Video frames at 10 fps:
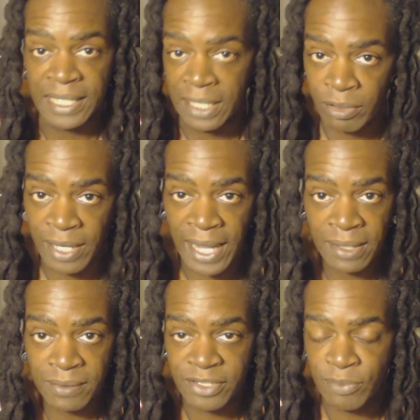the
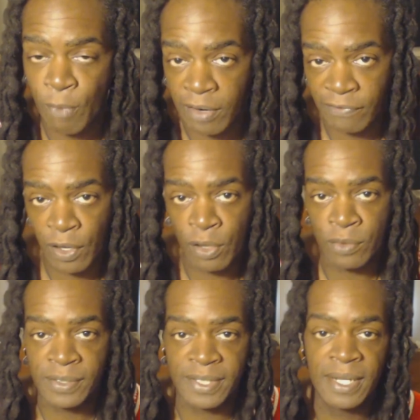internet,
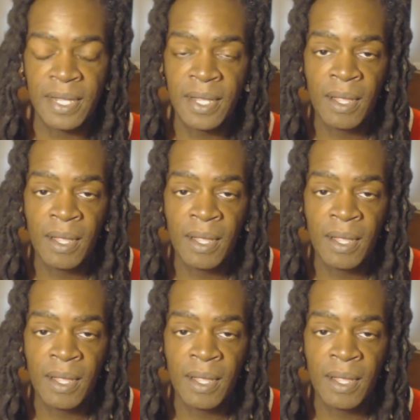smartphones,